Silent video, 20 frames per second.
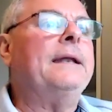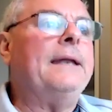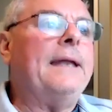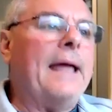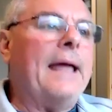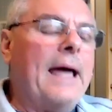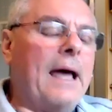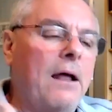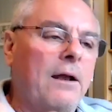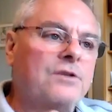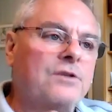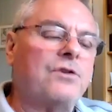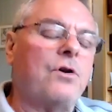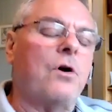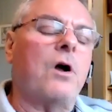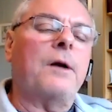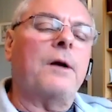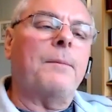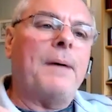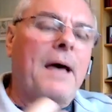now let's
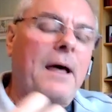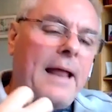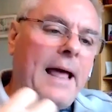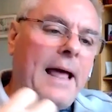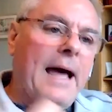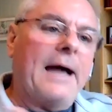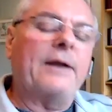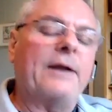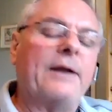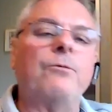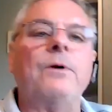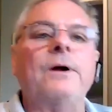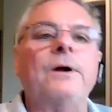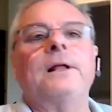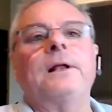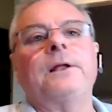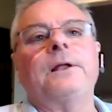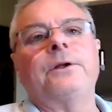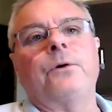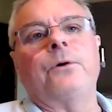talk about how to run
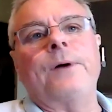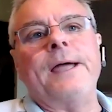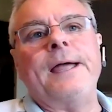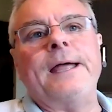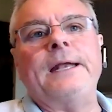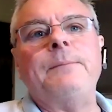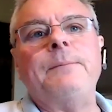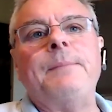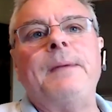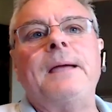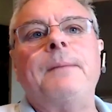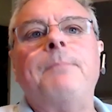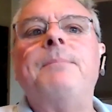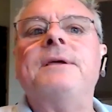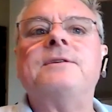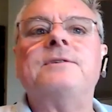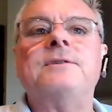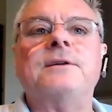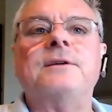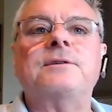a little handyman
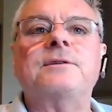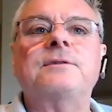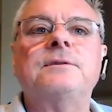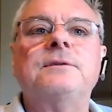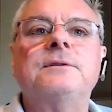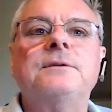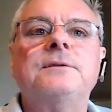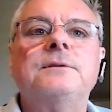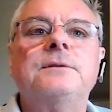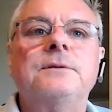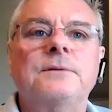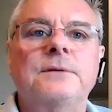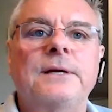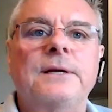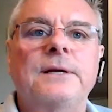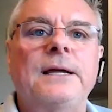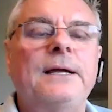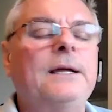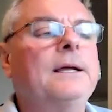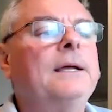business,
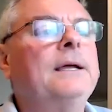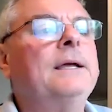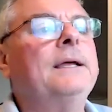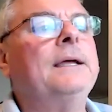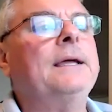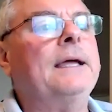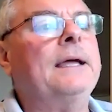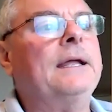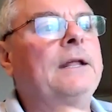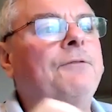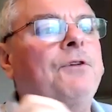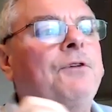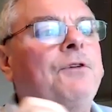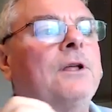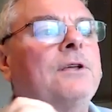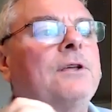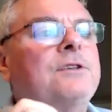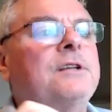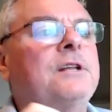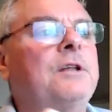okay? And if you're
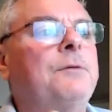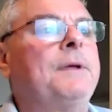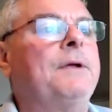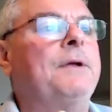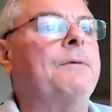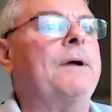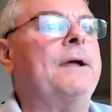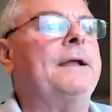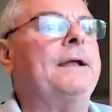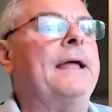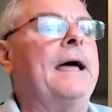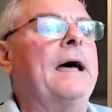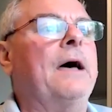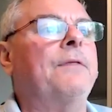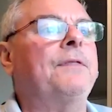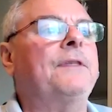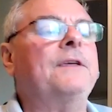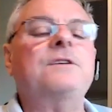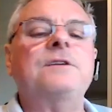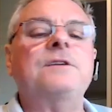listening to me right now,
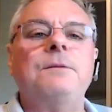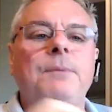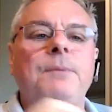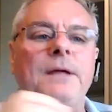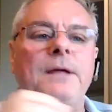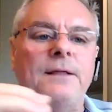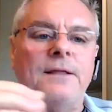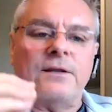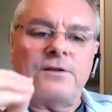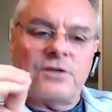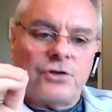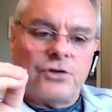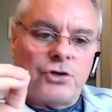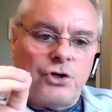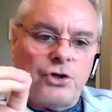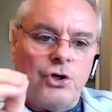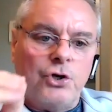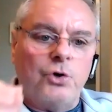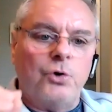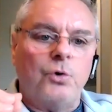this is
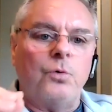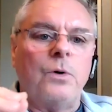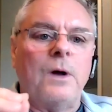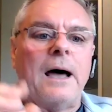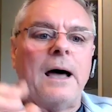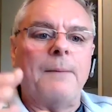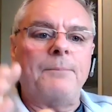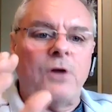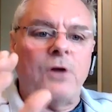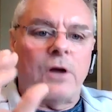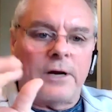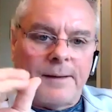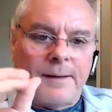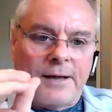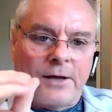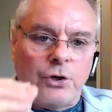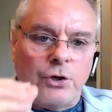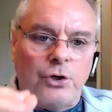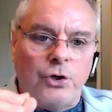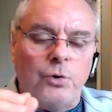you. I'm talking
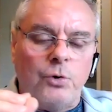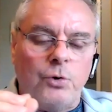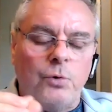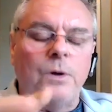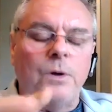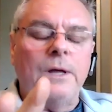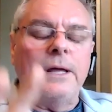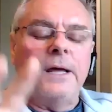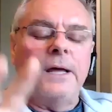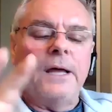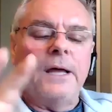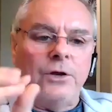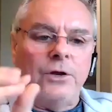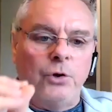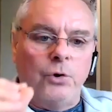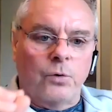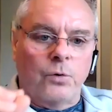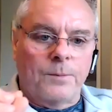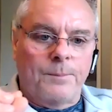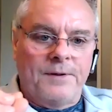about you and
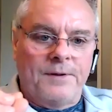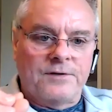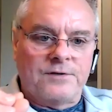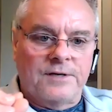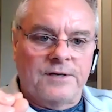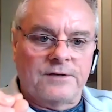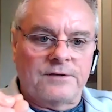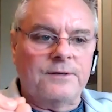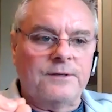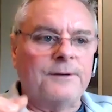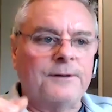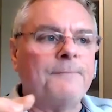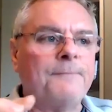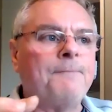your business.